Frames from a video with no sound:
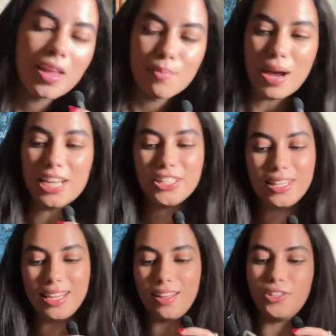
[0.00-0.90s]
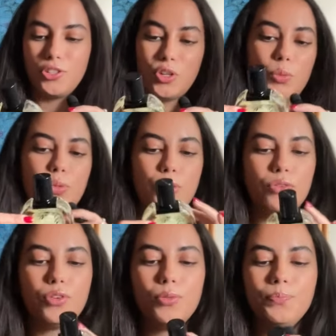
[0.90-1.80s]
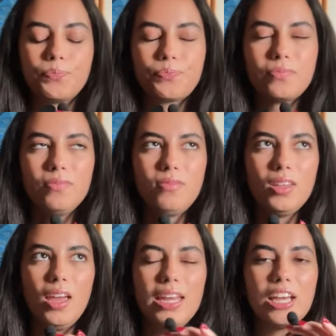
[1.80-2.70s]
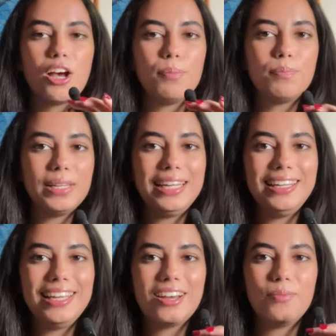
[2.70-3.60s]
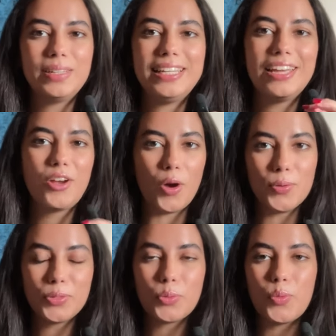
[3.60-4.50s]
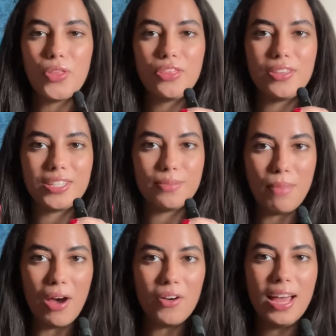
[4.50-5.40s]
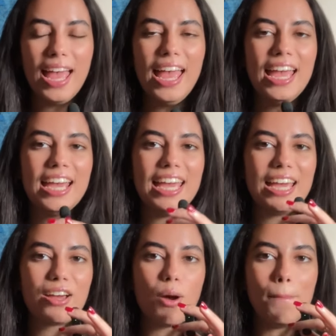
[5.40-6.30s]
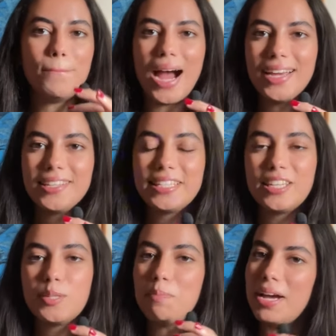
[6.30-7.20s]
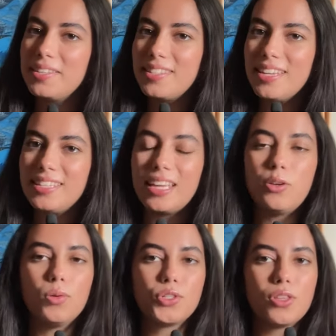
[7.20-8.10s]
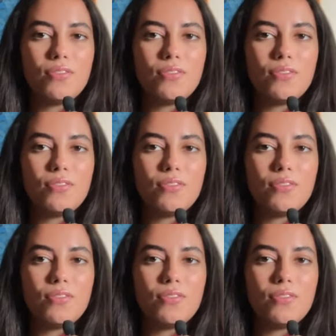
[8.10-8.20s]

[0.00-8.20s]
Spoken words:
But I just think that's so beautiful. And it completely goes with the smell. It combines the spices and also the